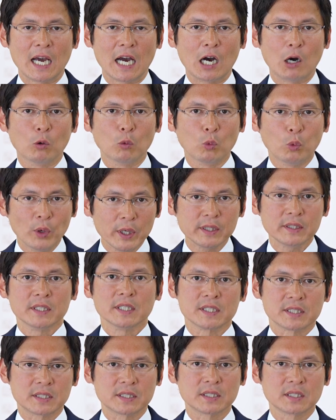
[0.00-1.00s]
and
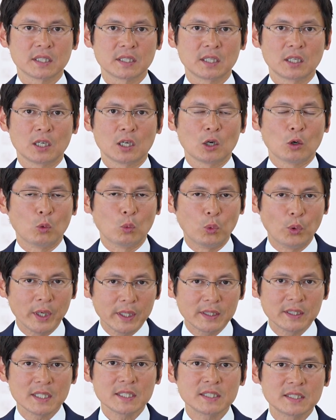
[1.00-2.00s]
witness
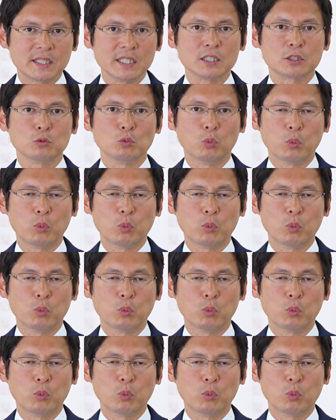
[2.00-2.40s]
this